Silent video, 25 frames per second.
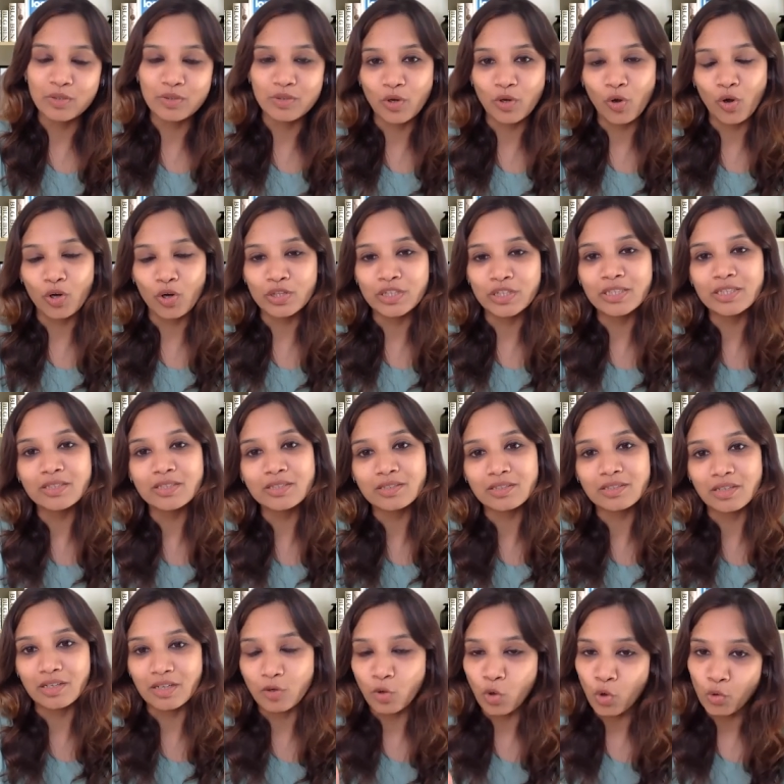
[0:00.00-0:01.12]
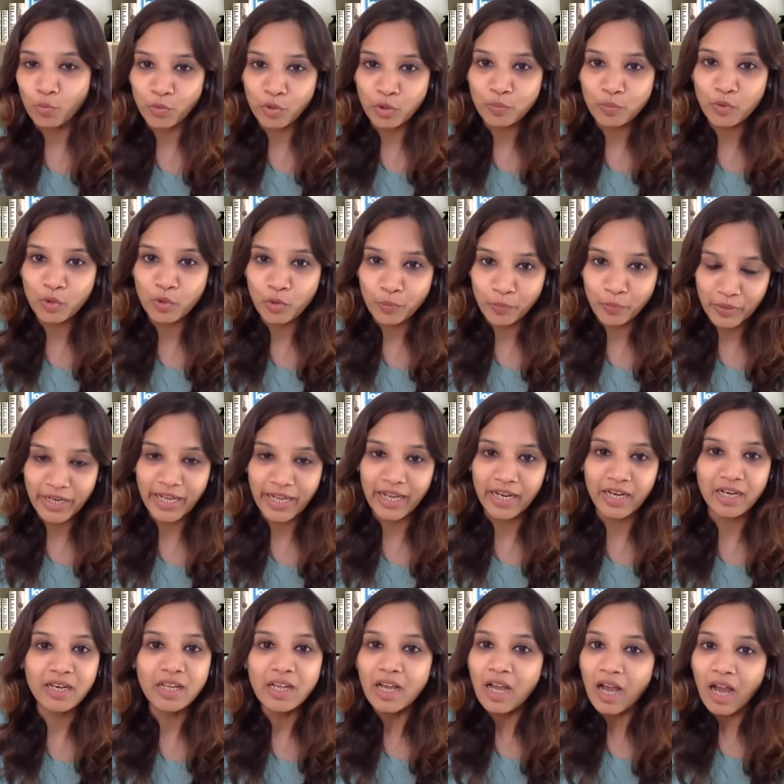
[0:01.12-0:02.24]
on this Ho'oponopono
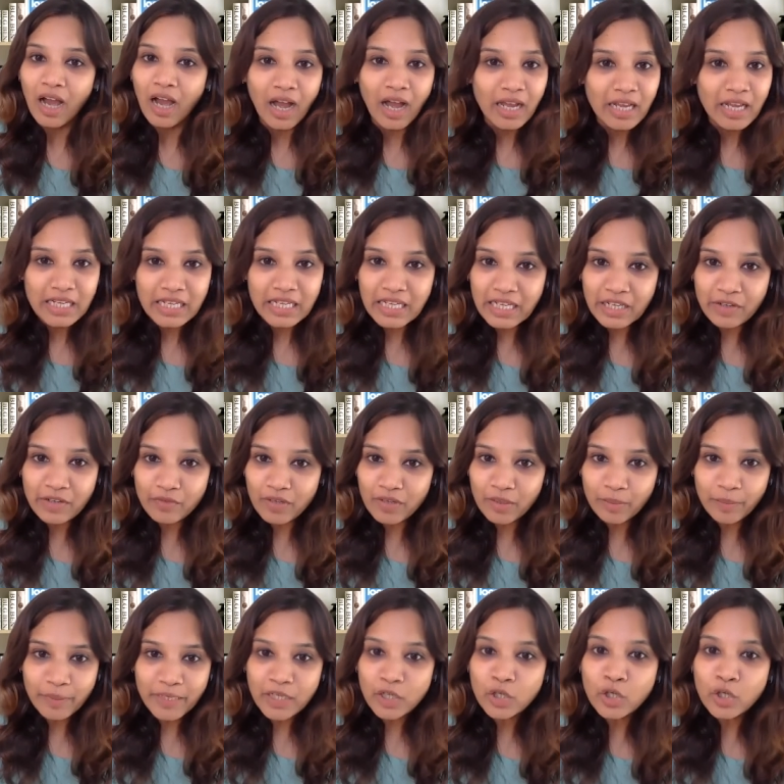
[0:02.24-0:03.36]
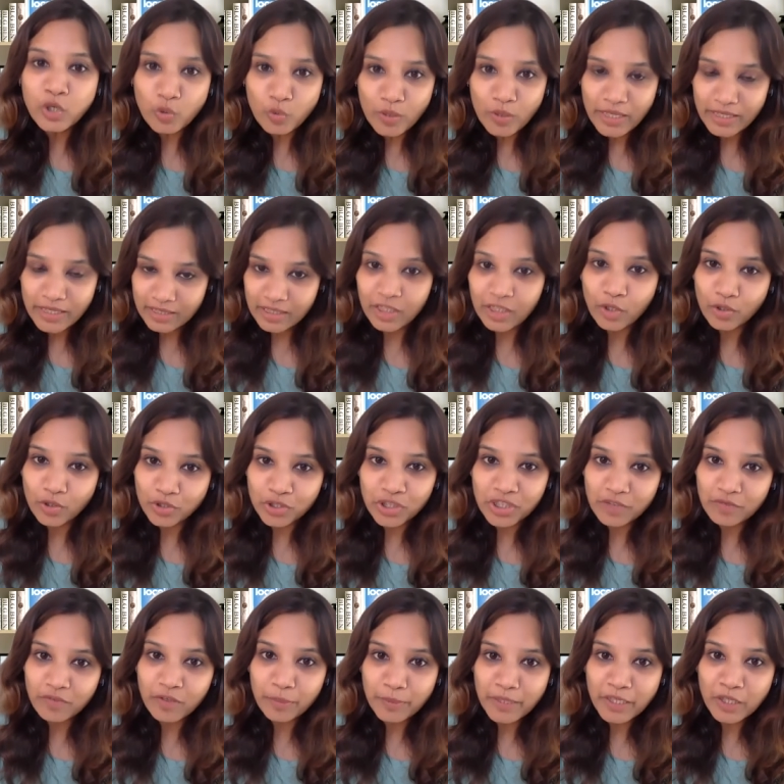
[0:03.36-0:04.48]
prayer, he will be clueless, he or she
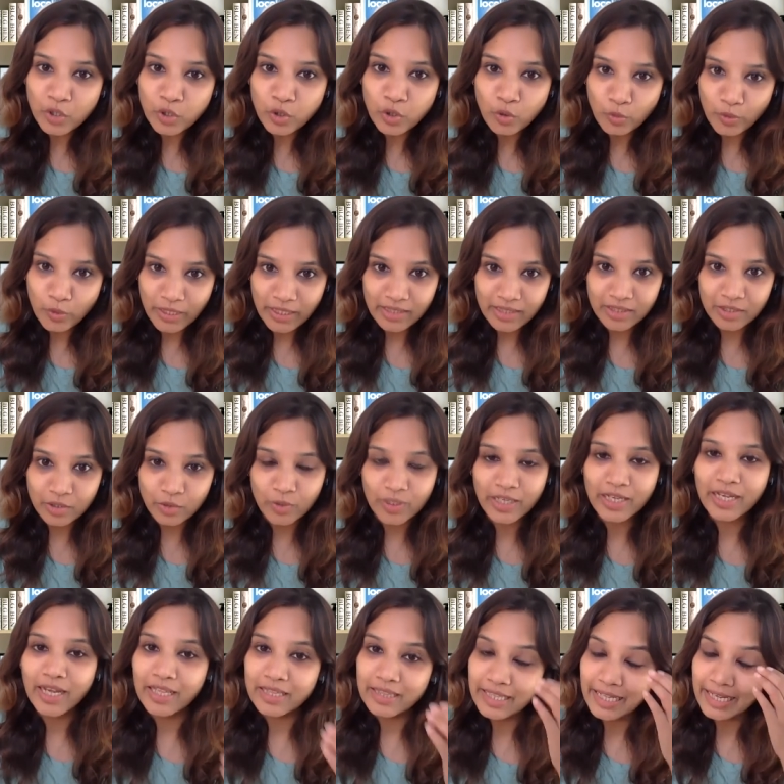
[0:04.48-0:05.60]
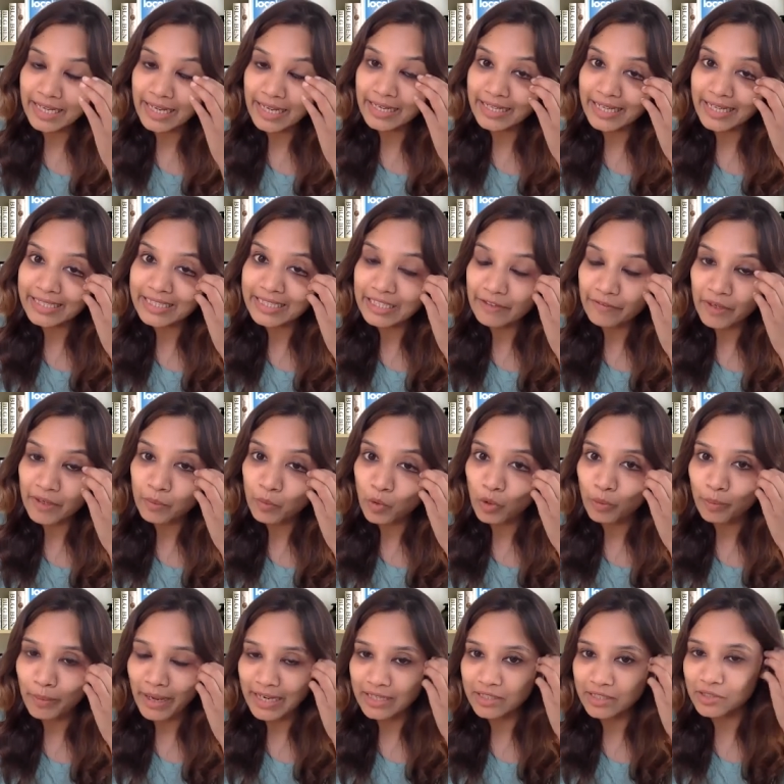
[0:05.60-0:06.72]
will be clueless, okay, and they can get even more
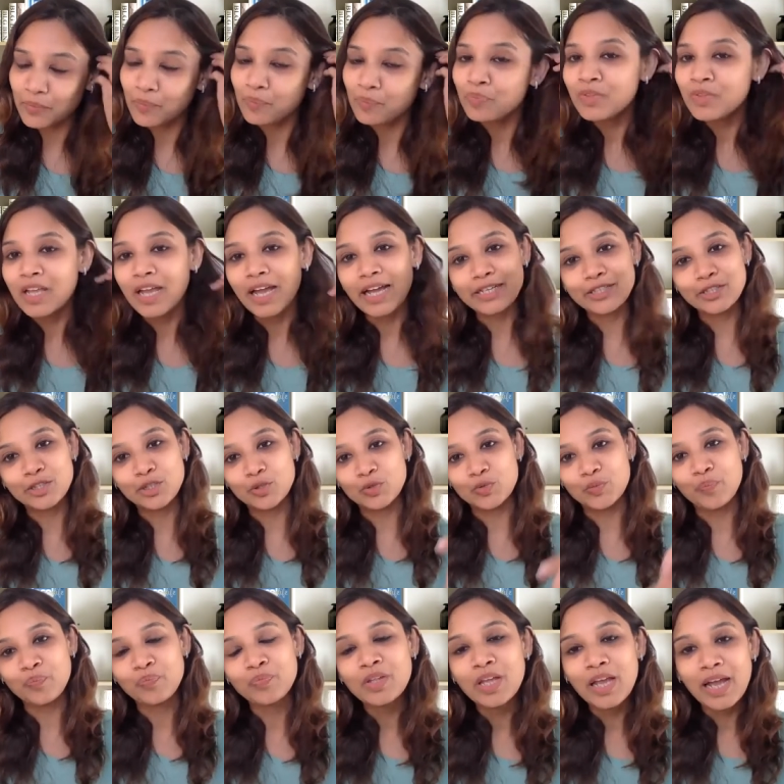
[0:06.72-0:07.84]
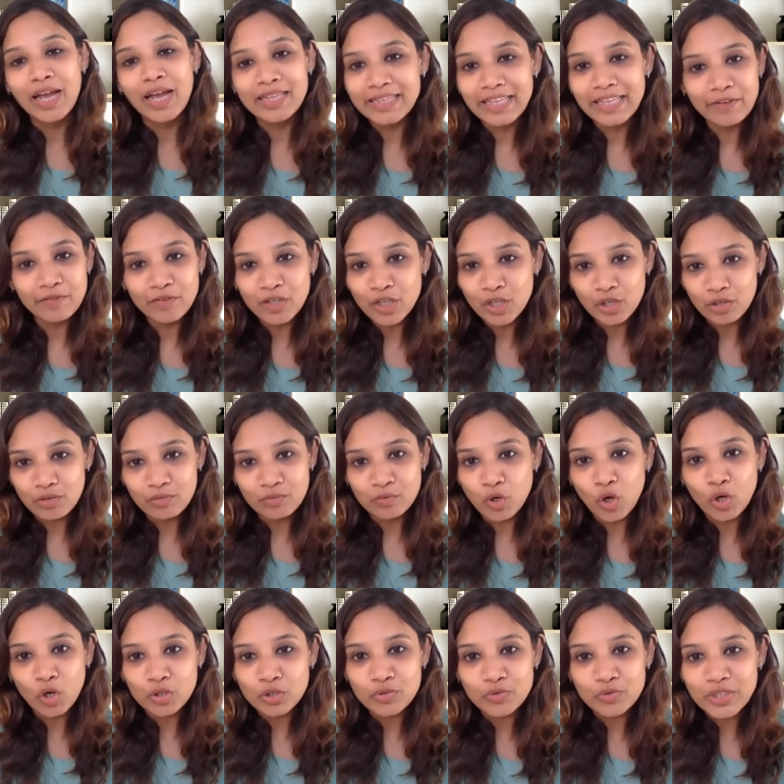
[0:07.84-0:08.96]
mad at you, and they will
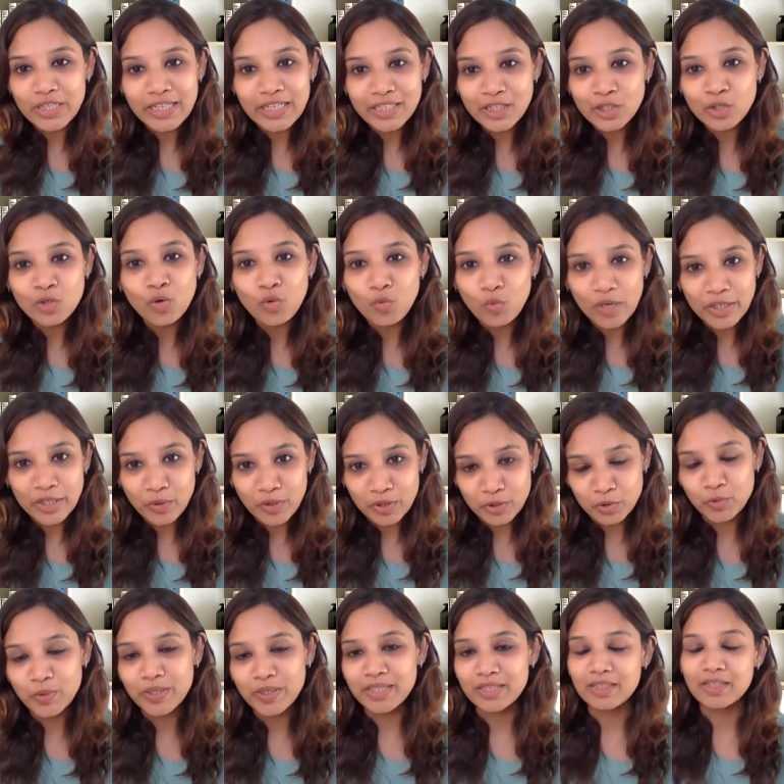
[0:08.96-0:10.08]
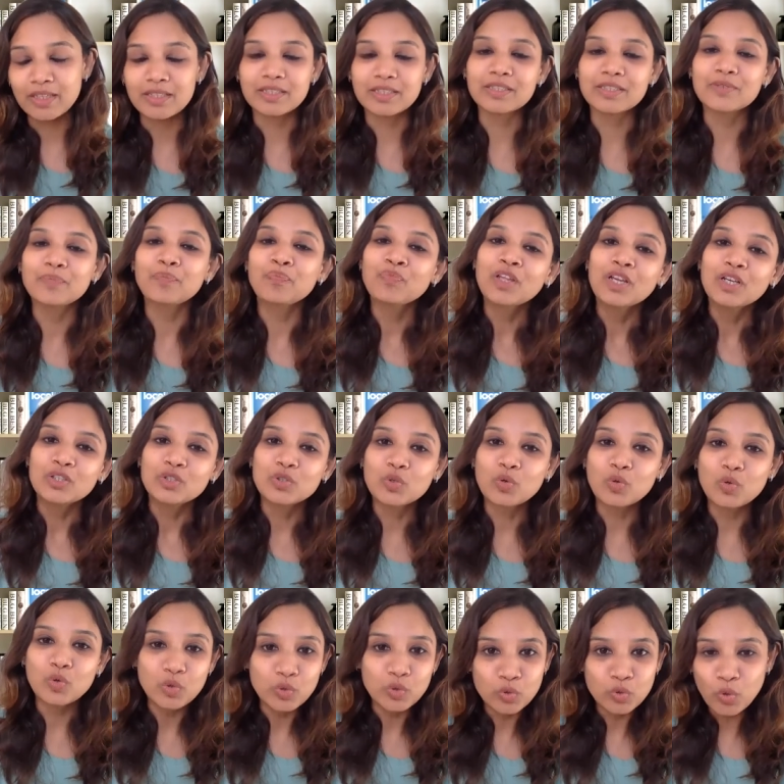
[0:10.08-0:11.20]
not really know why you are doing this.
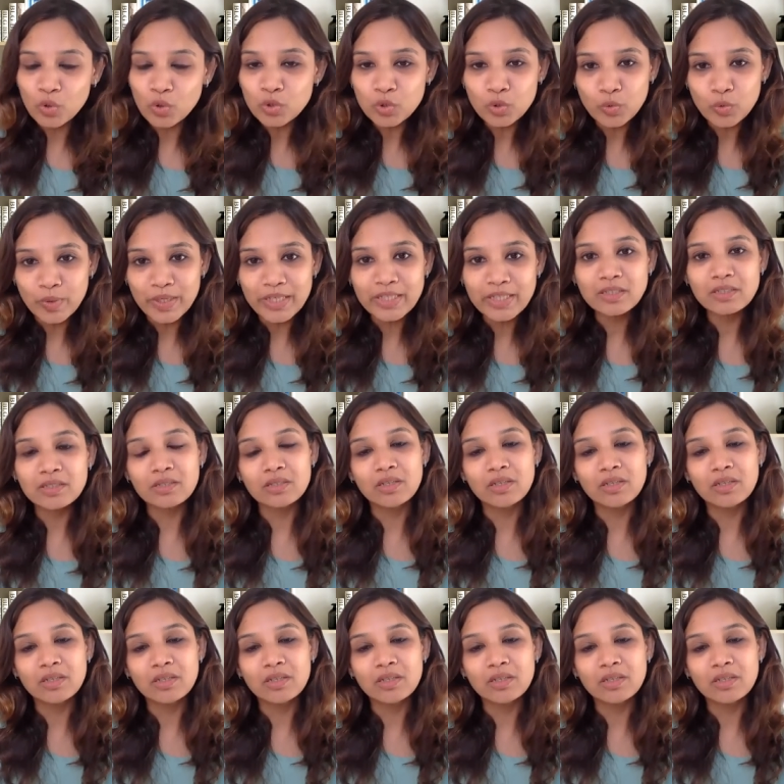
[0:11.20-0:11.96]
So don't do it,